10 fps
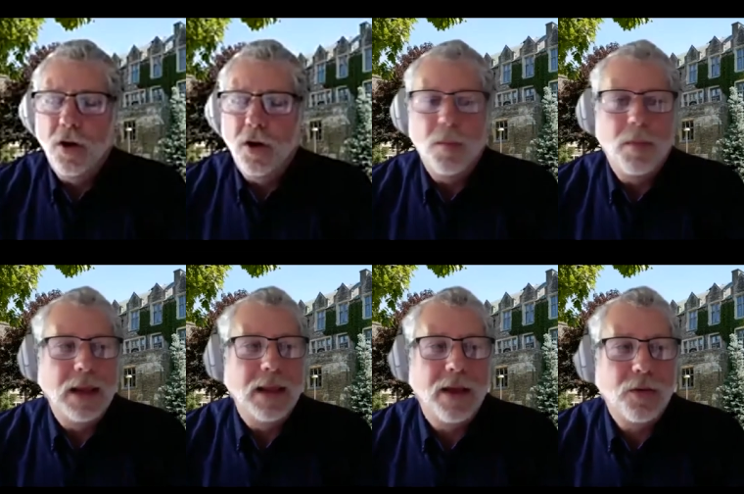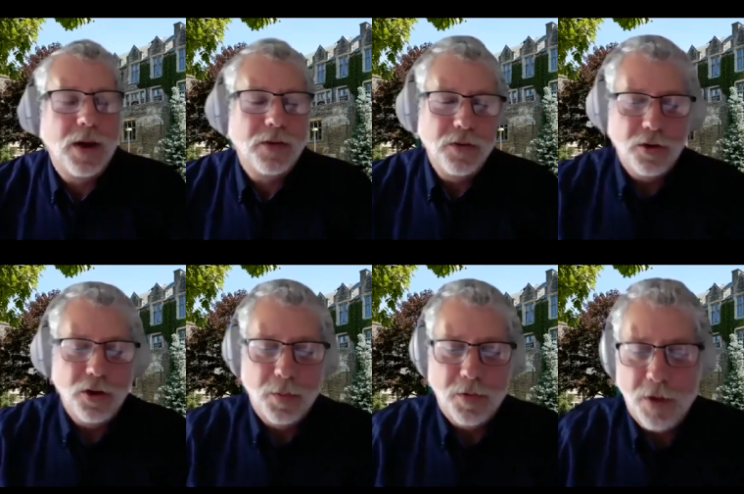last question to you
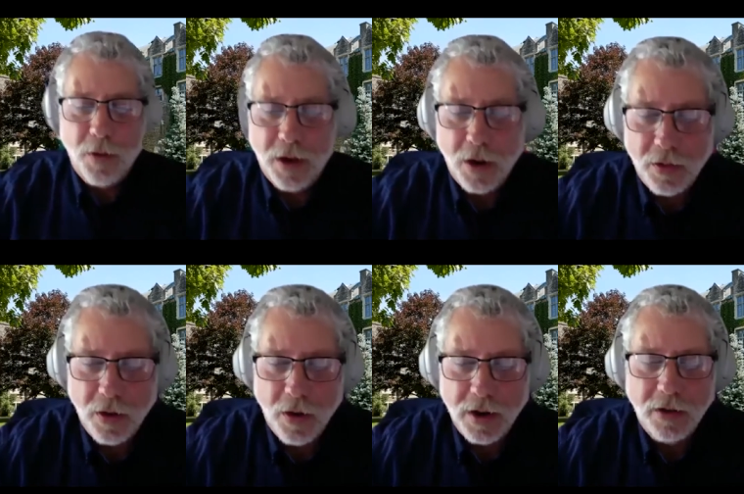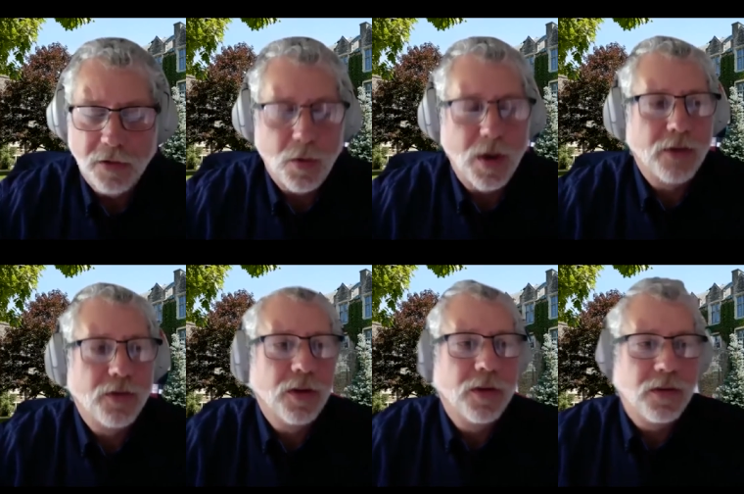before we go to the audience
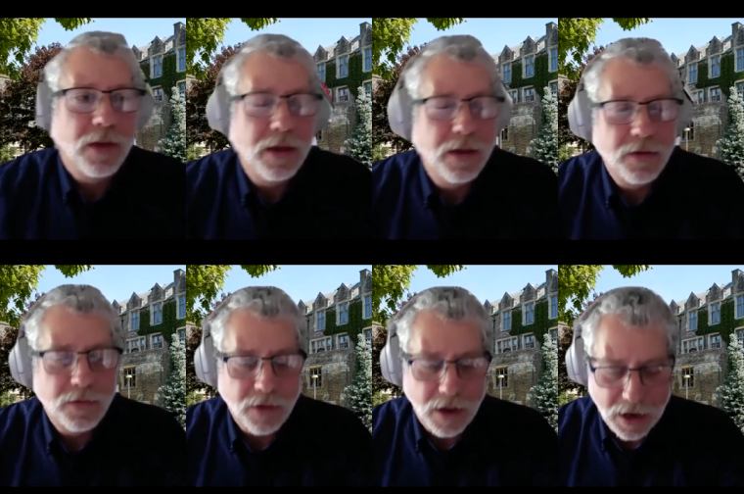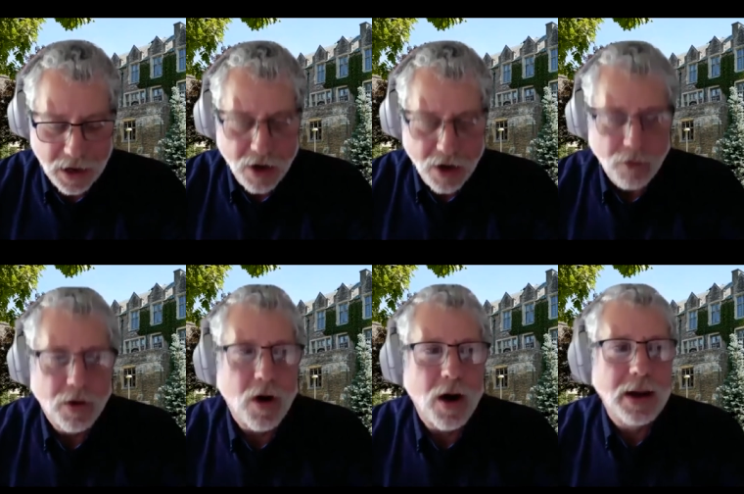questions is uh,
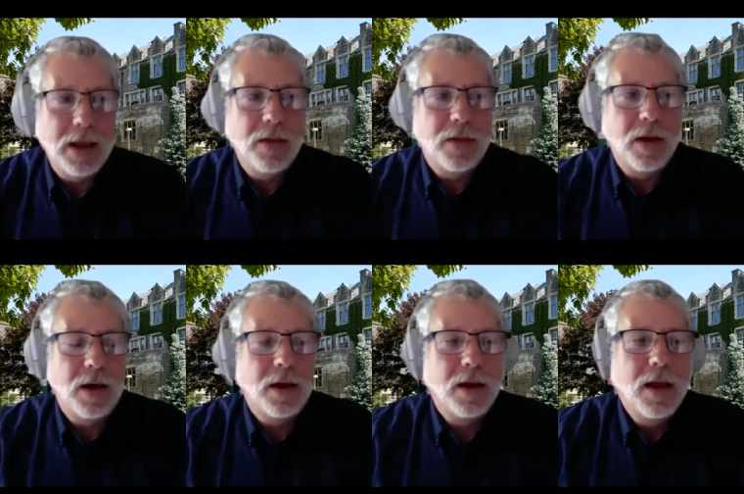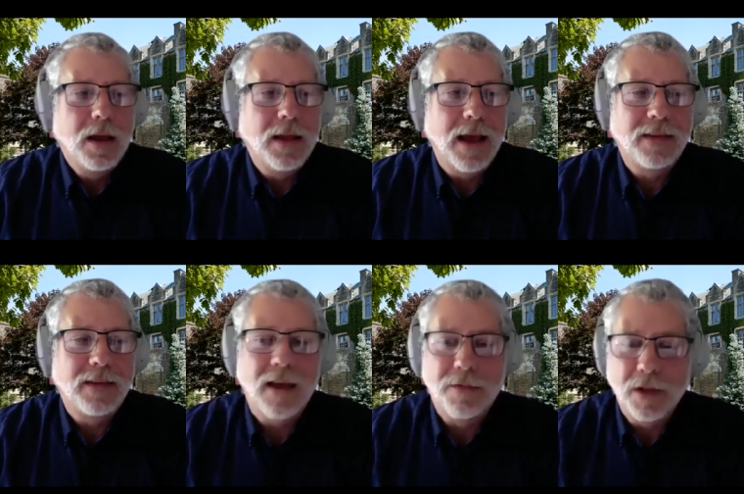regarding the glass
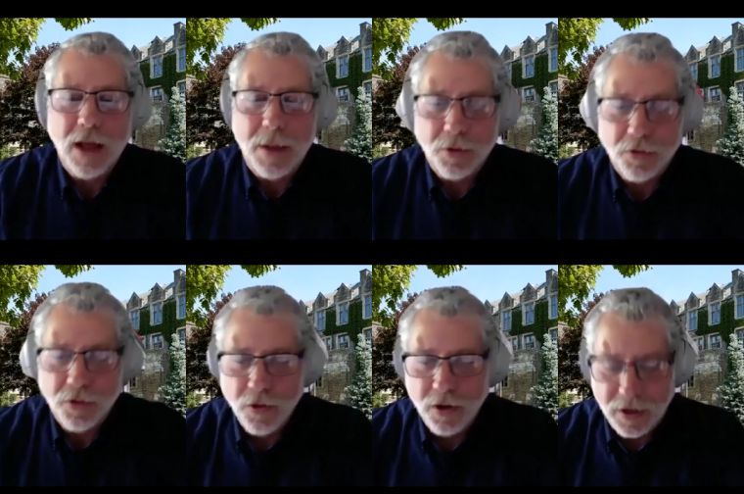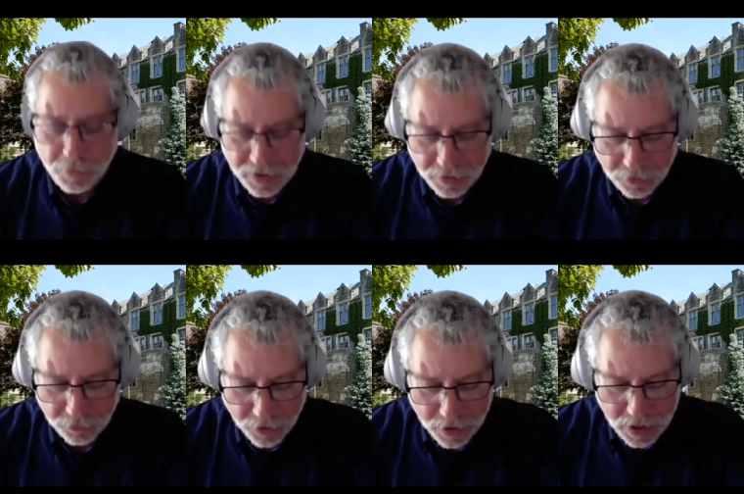half full opportunity piece.
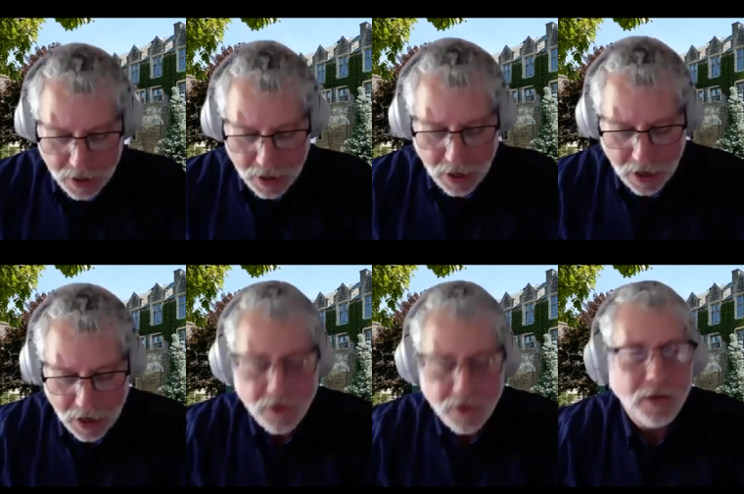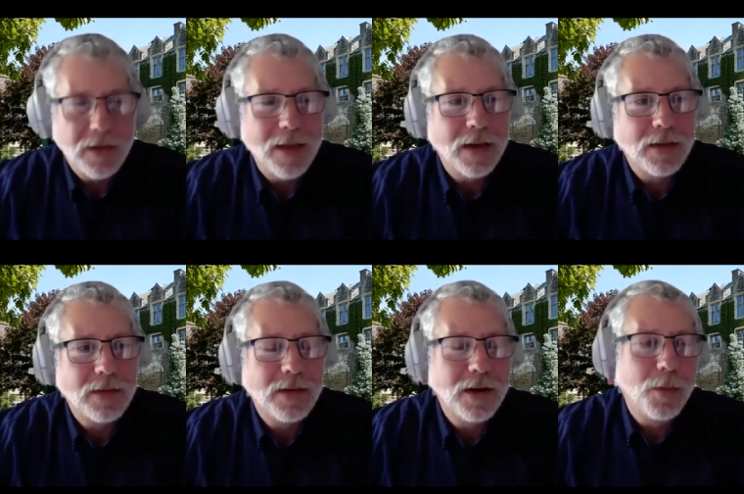Uh, can you tell us,
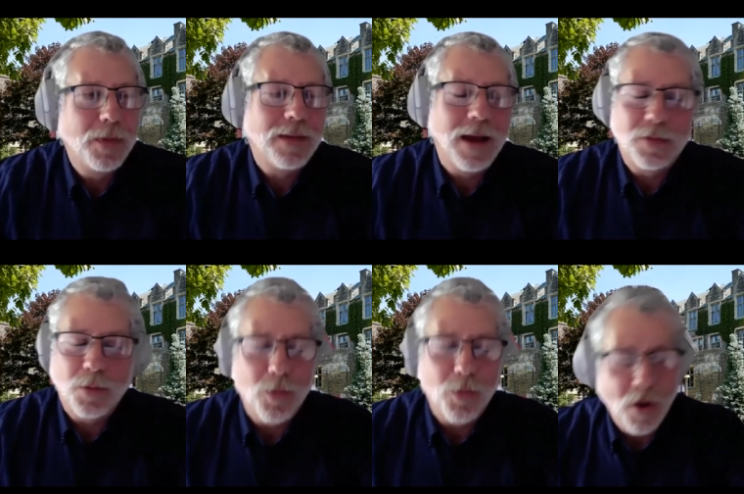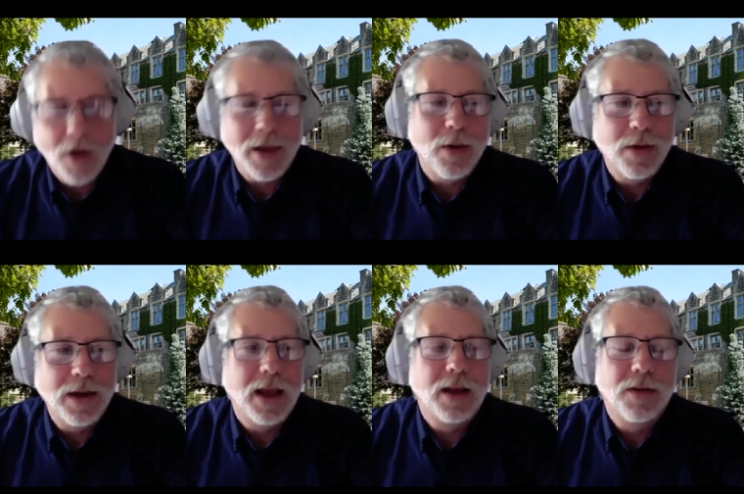you know, besides we're, we're all hearing
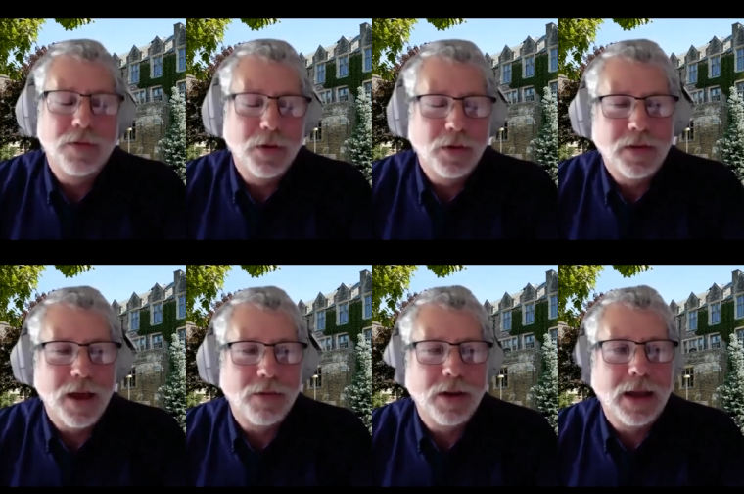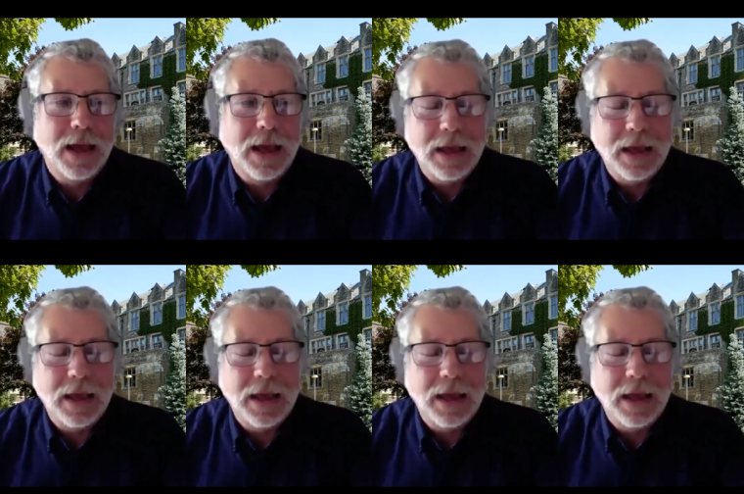negative news every day.